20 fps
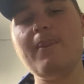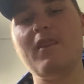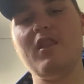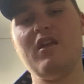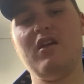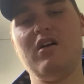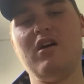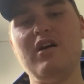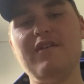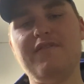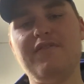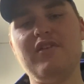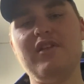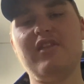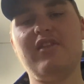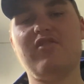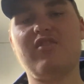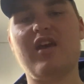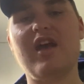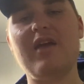hopefully
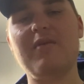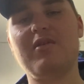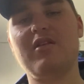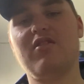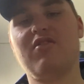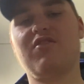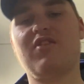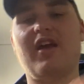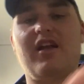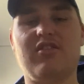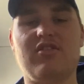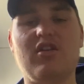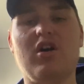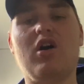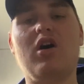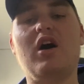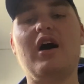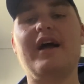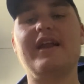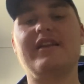the team can stay
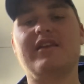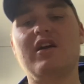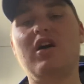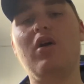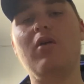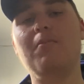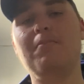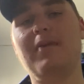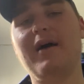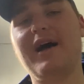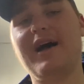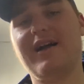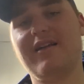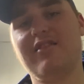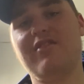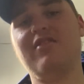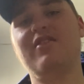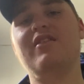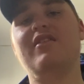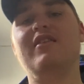tight,
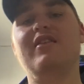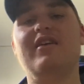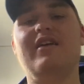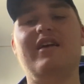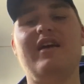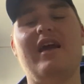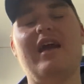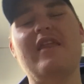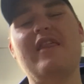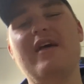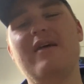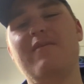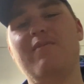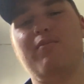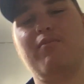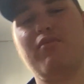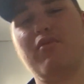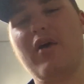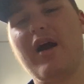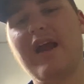compact, and then
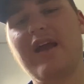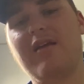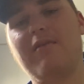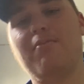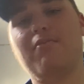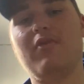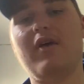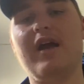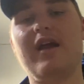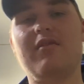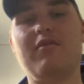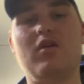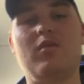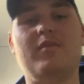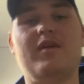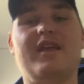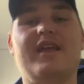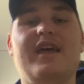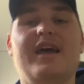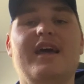break when
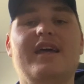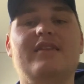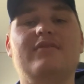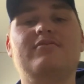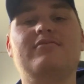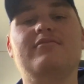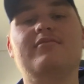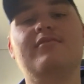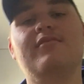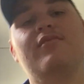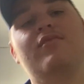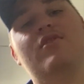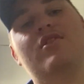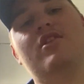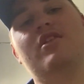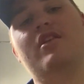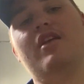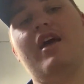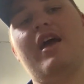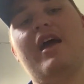we can
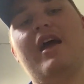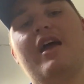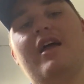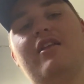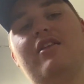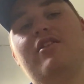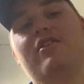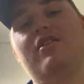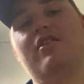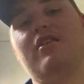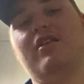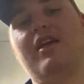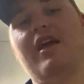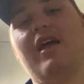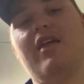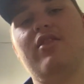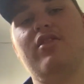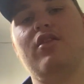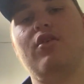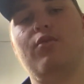and
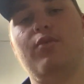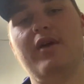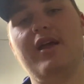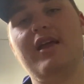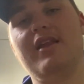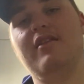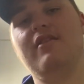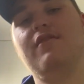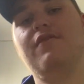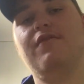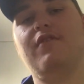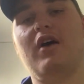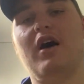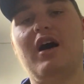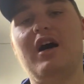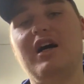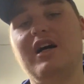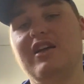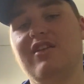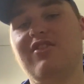get the win for
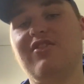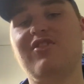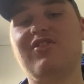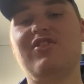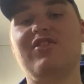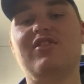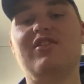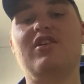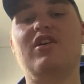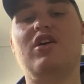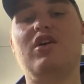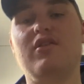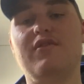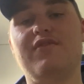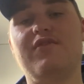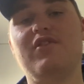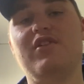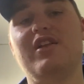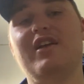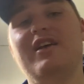us,
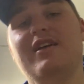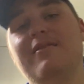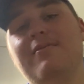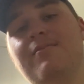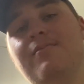hopefully.